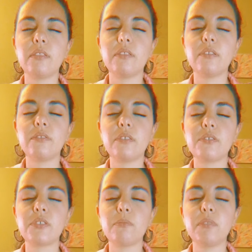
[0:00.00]

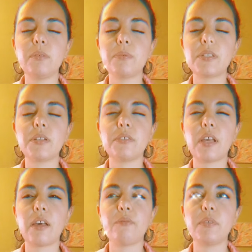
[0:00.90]
There's some Libras here that
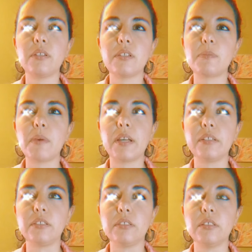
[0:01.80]
have been in this
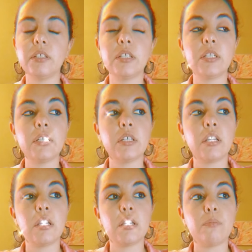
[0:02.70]
battle
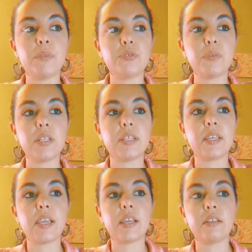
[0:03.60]
between,
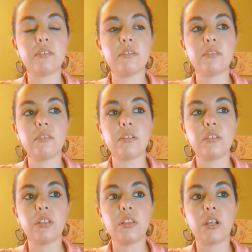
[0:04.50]
again,
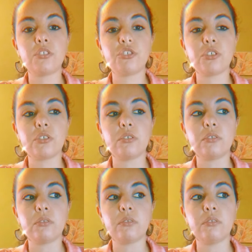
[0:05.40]
the
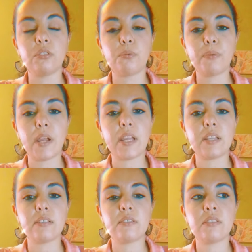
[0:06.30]
logical, the
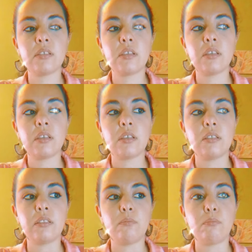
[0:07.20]
right,
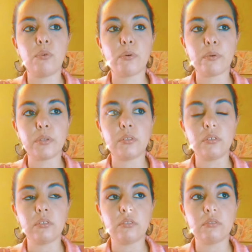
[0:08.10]
the
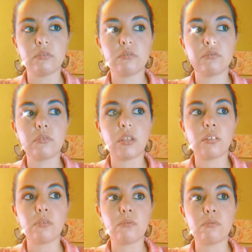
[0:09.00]
moral, you
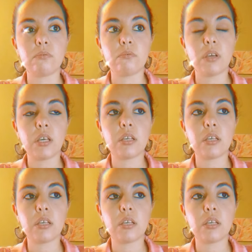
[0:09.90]
know,